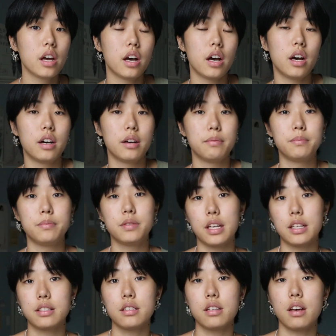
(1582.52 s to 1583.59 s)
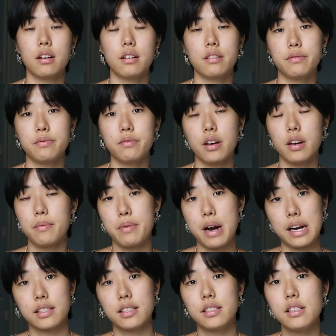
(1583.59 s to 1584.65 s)
sets of
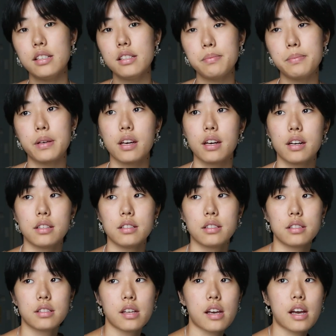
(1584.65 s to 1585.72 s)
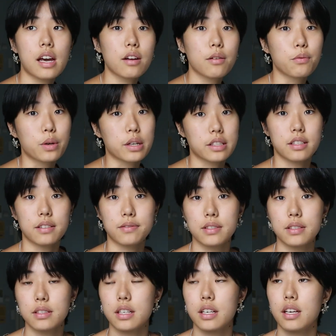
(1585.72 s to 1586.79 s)
practices, because they kind of work
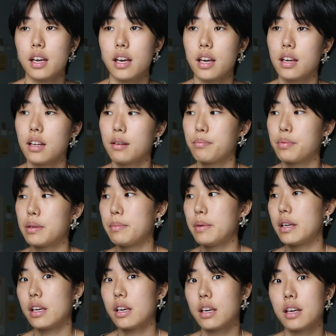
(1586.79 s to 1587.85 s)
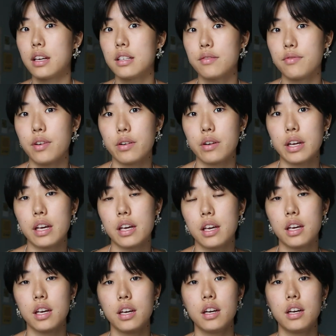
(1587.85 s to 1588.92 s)
differently. And printmaking is very
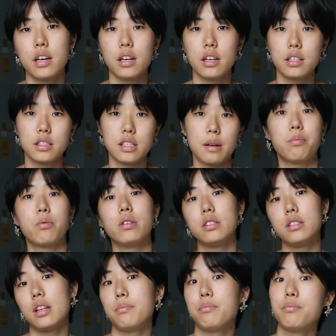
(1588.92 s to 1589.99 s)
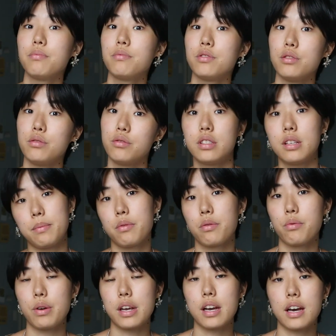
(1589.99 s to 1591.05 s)
step one, step two, step
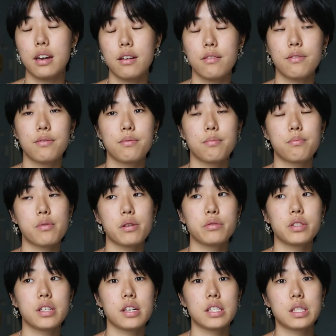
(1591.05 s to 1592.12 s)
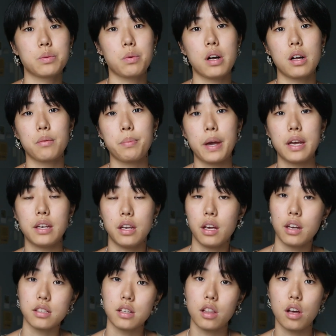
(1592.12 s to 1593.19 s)
three kind of process, while painting
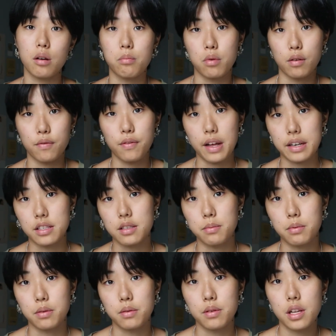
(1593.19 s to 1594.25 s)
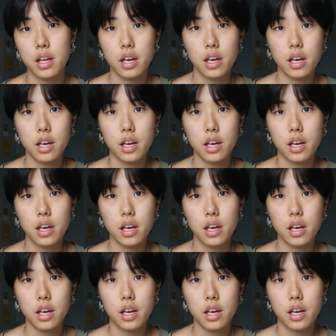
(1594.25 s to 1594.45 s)
is a lot more flexible.